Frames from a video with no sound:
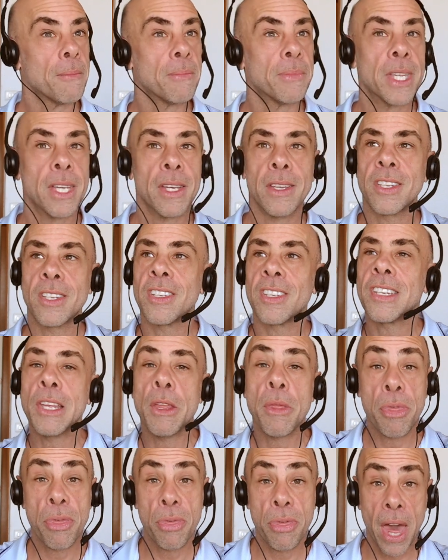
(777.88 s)

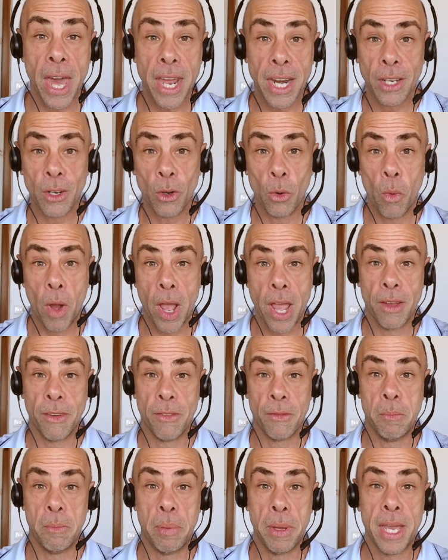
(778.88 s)
synthetic way
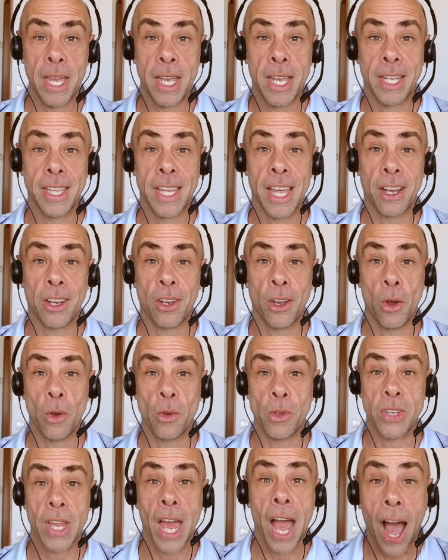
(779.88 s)
of being that
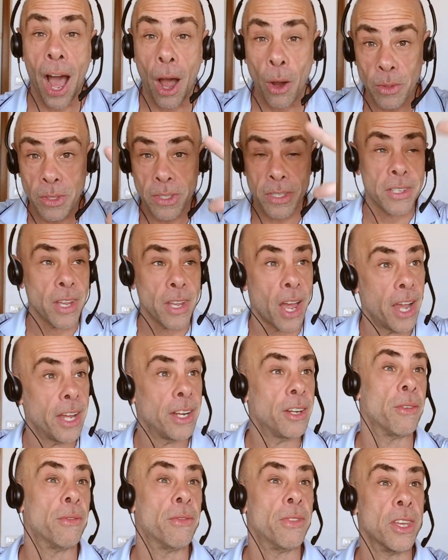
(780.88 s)
goes outside
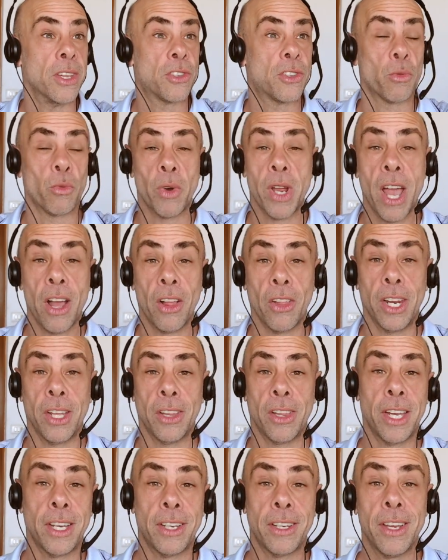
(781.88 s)
of this reality.
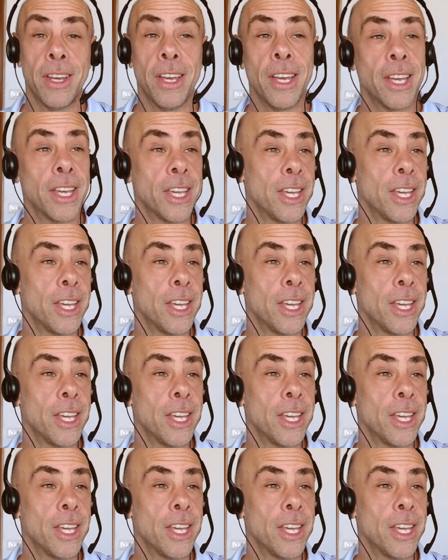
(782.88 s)
Like you